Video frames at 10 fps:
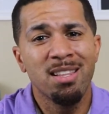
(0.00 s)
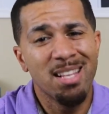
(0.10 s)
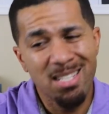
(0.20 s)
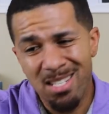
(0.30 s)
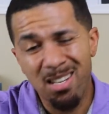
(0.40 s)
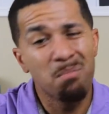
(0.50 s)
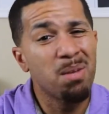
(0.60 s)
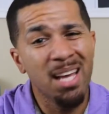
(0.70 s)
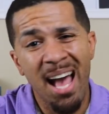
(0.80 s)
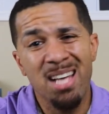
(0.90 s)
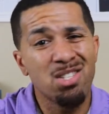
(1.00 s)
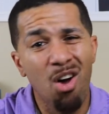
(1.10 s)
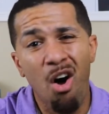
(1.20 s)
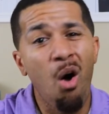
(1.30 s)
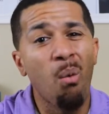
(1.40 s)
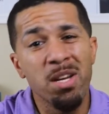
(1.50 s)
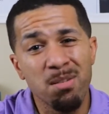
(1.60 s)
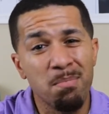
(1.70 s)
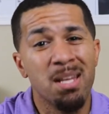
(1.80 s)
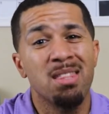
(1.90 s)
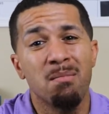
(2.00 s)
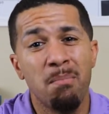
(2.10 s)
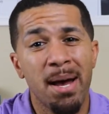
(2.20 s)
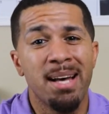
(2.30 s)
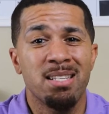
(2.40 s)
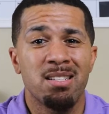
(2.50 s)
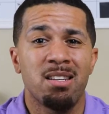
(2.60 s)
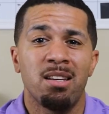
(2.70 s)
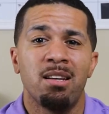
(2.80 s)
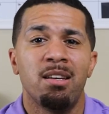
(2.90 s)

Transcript: that something hasn't always been the best.